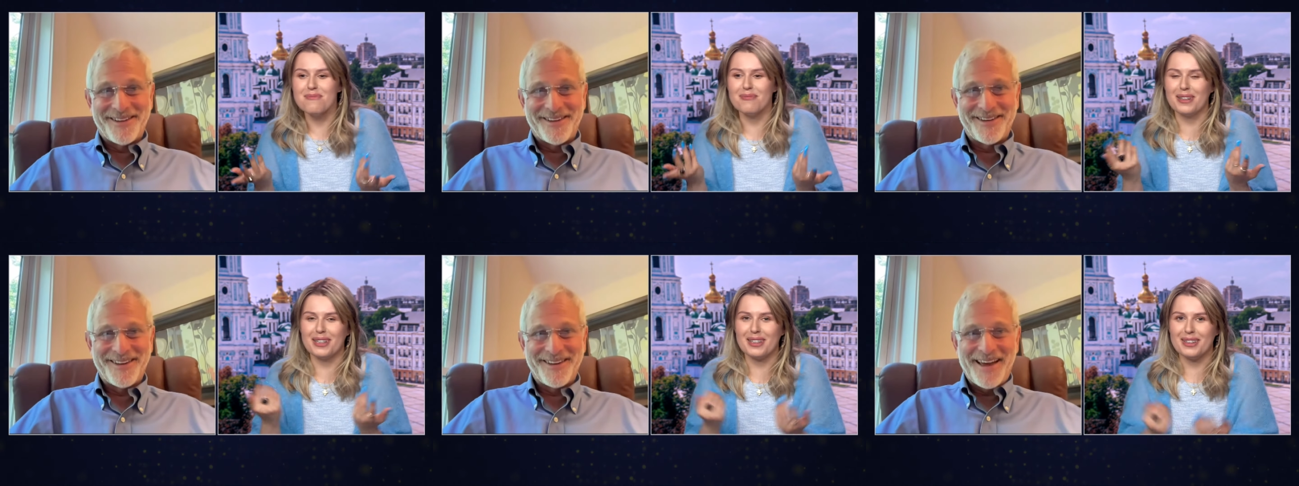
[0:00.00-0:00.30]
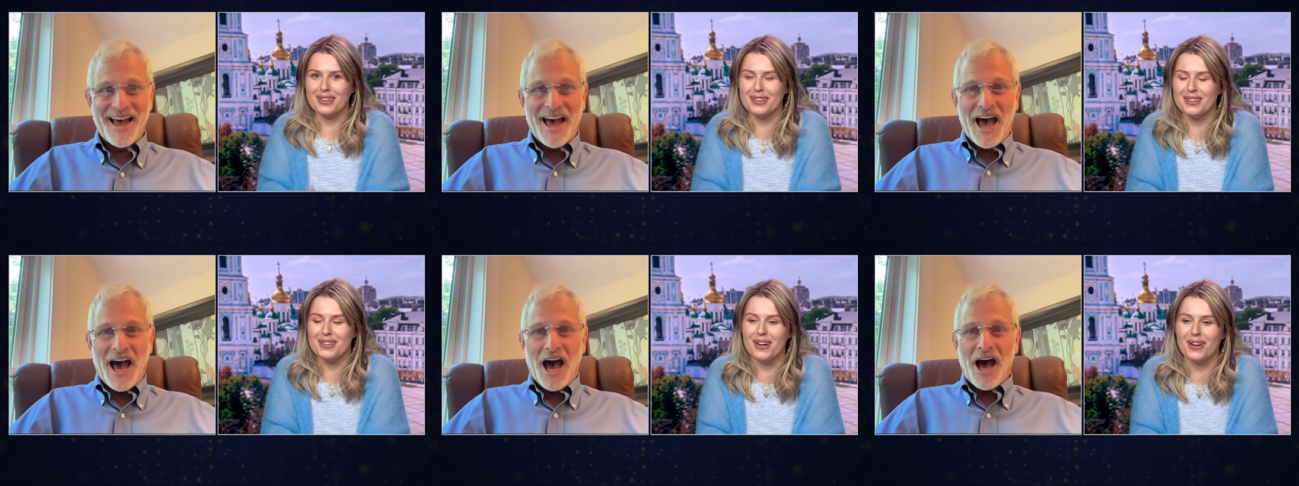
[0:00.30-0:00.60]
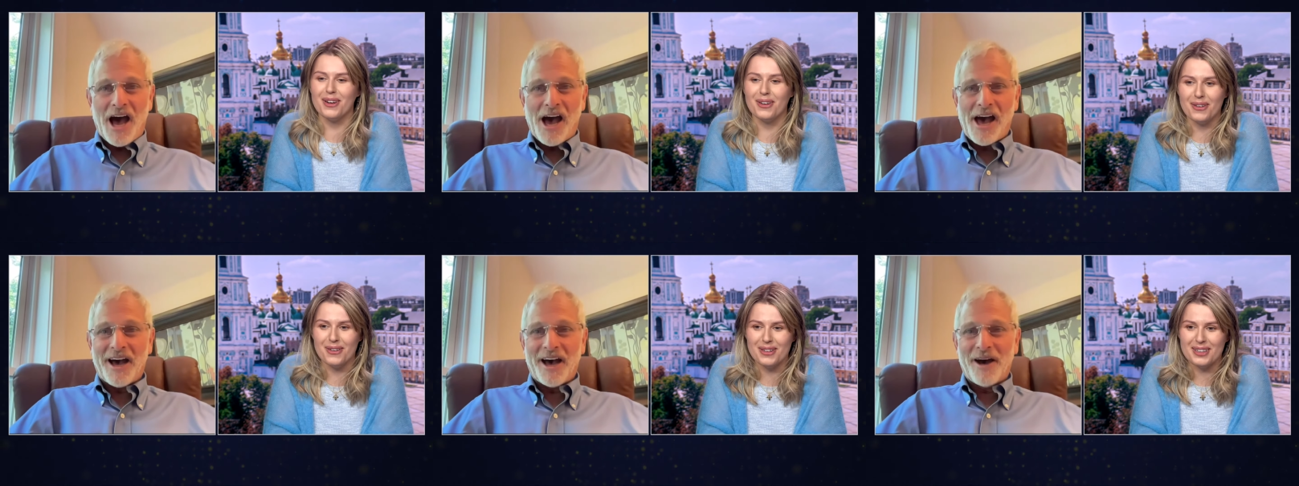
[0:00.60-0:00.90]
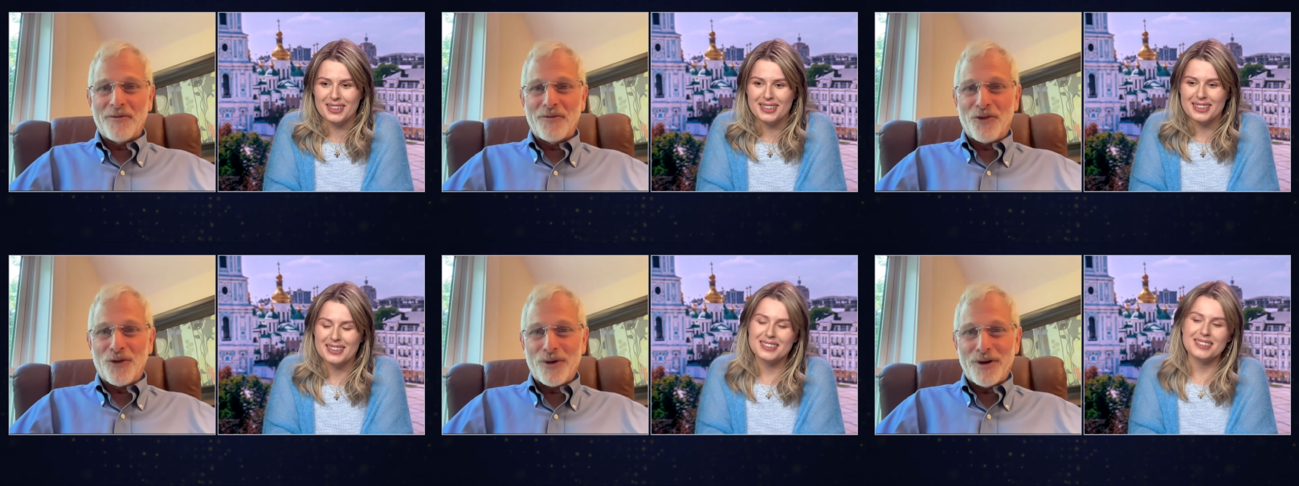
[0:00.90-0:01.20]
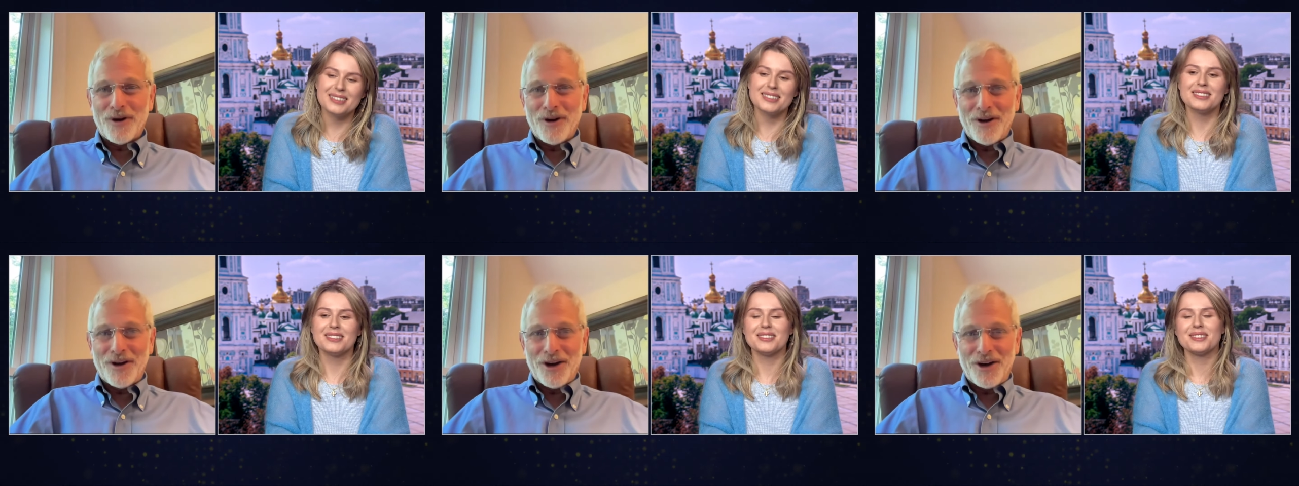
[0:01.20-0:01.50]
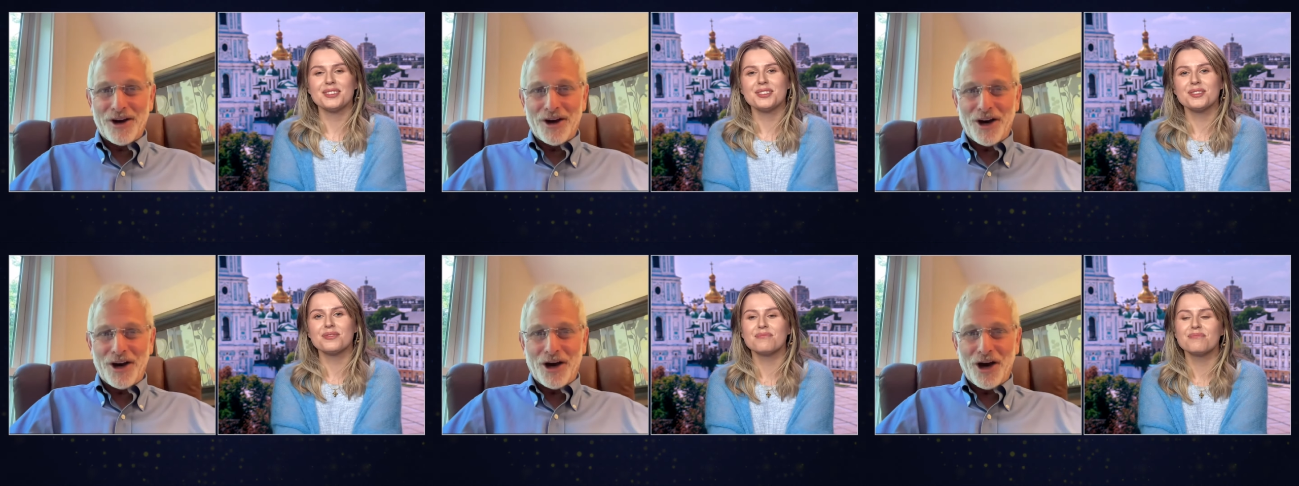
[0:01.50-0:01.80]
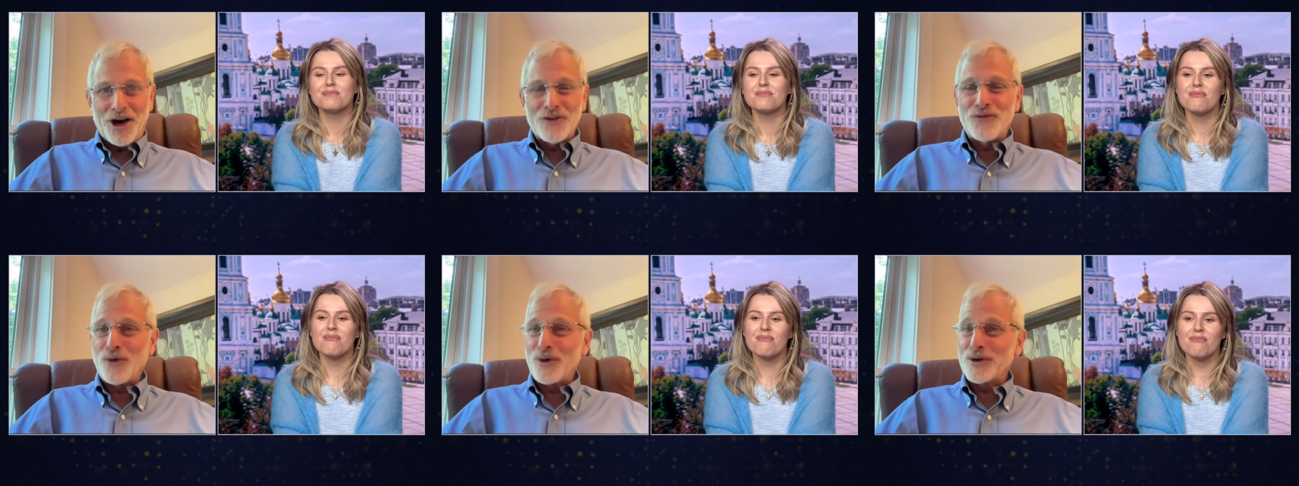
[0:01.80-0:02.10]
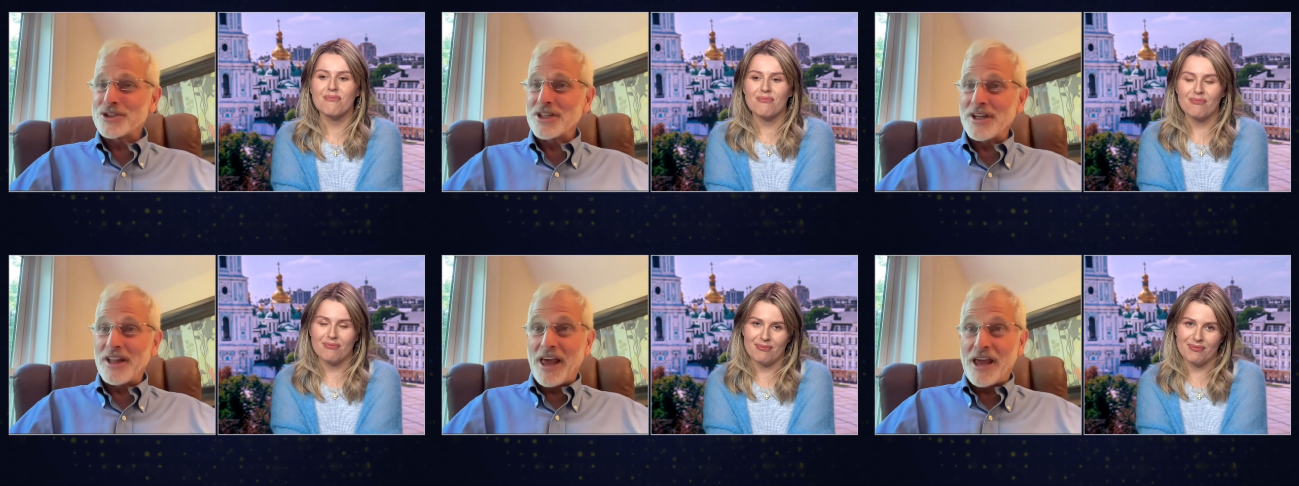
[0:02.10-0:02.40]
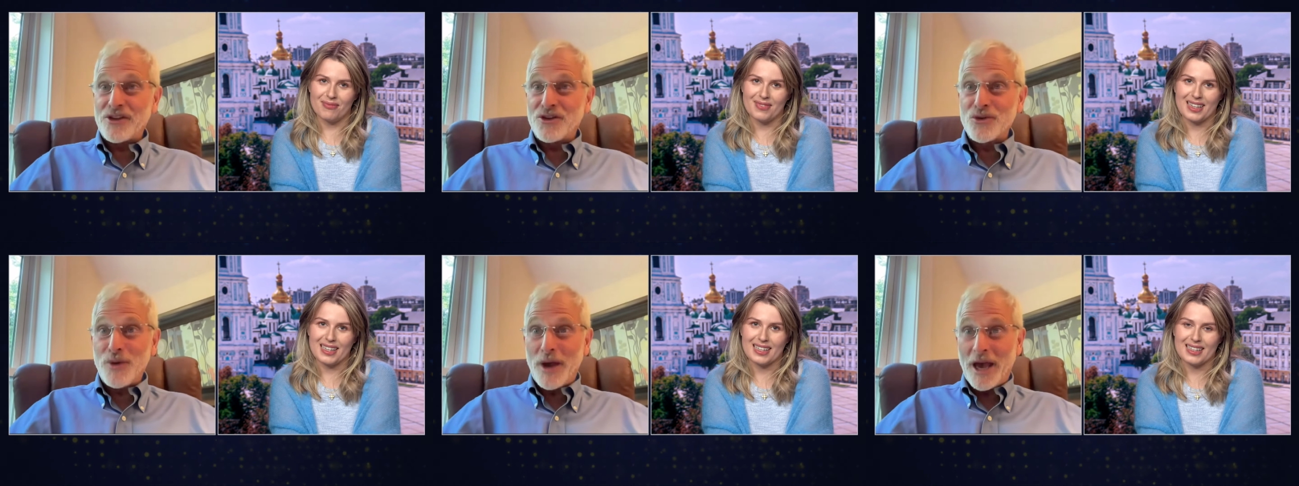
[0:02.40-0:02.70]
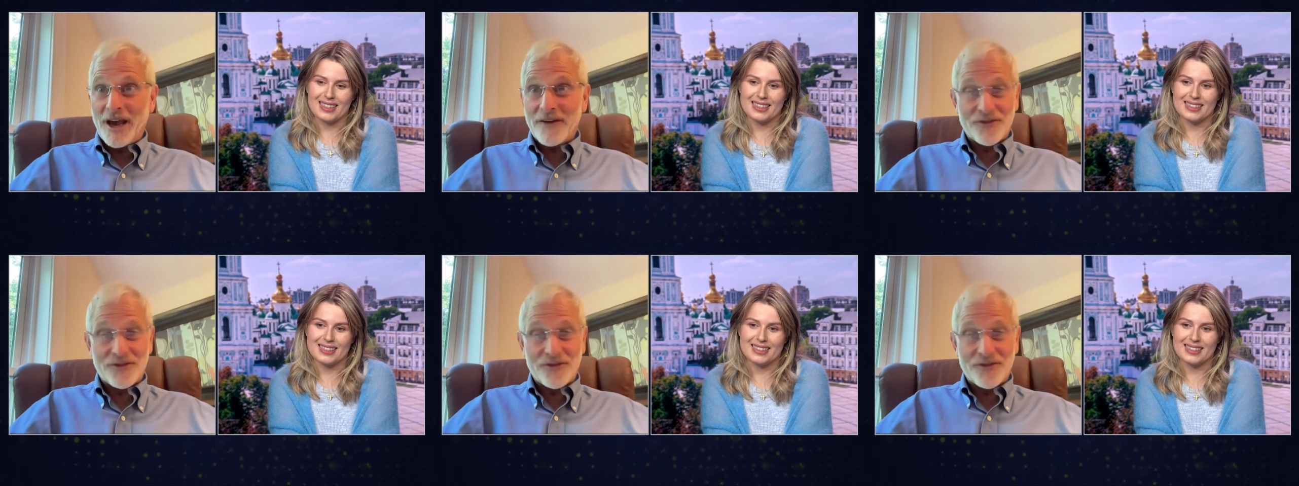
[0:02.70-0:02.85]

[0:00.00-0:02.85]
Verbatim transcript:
Speaker 1: but you know, unfortunately, I do have